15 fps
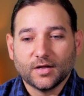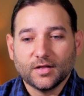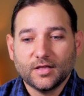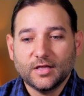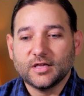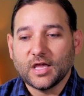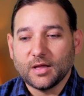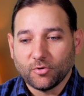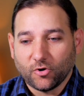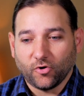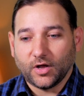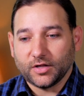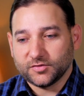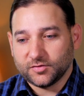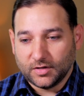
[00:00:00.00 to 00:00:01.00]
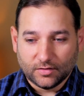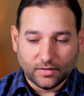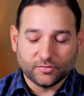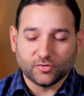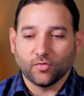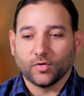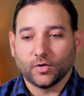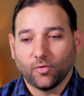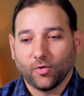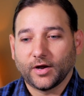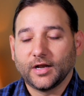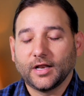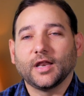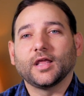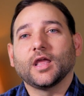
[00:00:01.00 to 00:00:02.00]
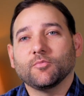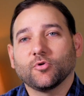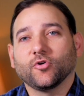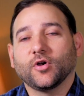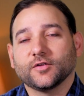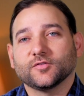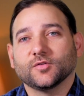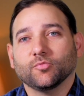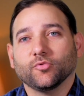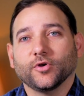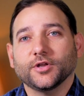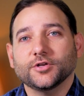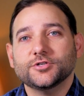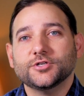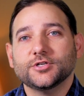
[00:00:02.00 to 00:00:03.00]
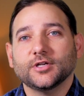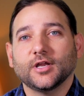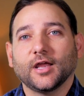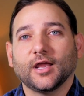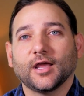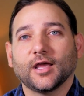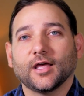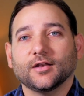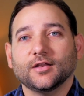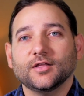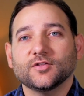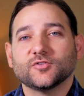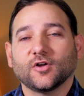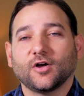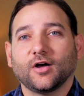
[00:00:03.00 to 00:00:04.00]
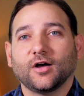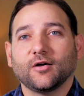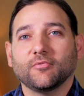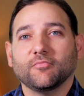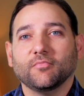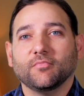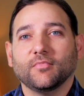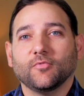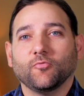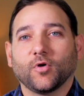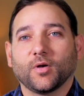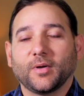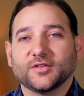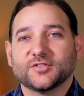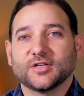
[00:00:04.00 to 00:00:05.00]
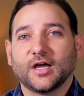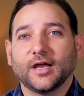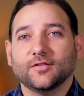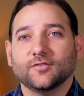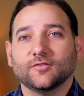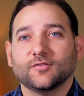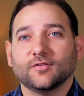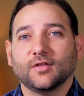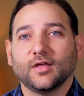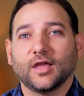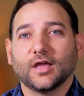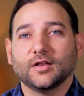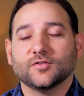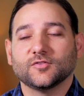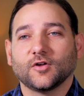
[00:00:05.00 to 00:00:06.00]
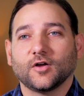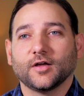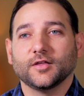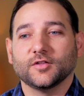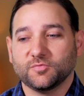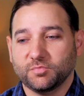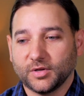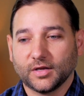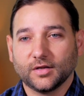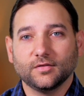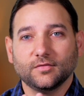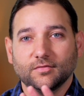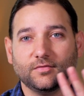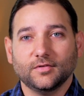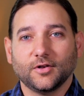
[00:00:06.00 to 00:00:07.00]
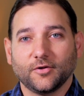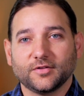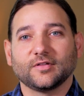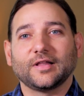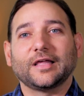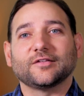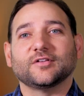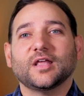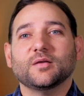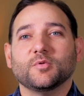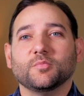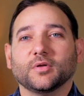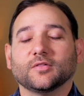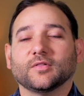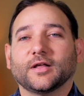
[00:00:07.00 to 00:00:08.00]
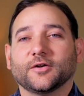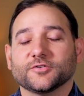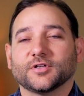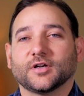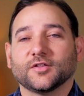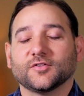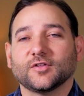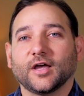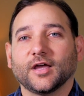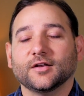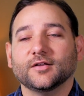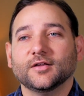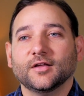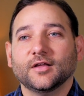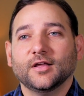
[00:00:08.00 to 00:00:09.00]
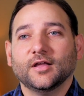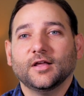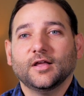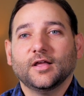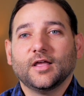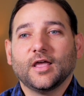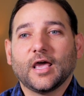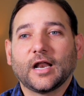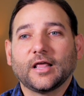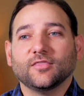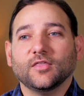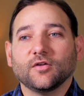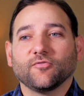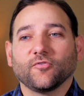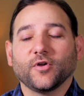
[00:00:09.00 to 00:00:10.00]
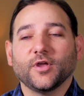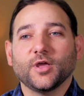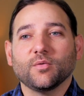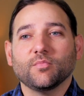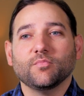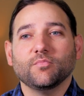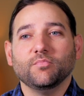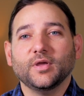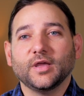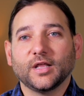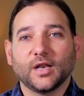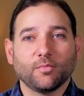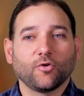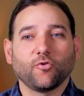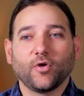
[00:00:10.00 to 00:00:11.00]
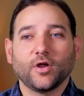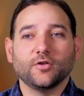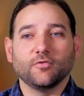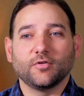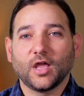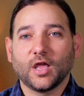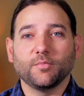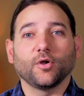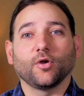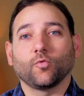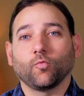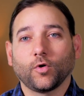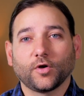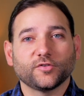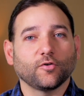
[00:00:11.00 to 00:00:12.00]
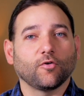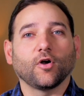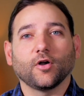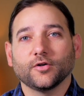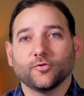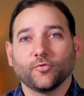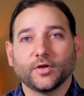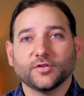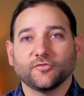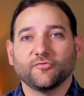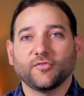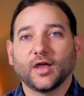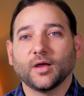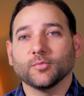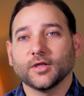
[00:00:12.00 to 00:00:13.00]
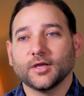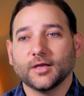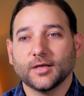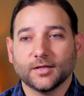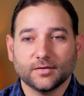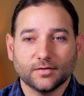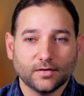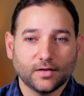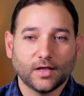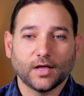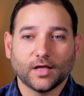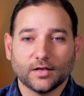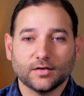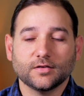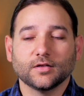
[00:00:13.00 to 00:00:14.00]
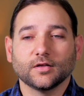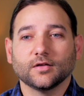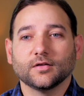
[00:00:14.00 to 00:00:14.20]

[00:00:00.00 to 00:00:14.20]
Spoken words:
he lives over in Oregon, and he came across the bridge and he saw one of my signs, and he saw his big, you know, his last name in big letters on a sign. And I think for him, being an immigrant who came here and worked so hard to raise a family and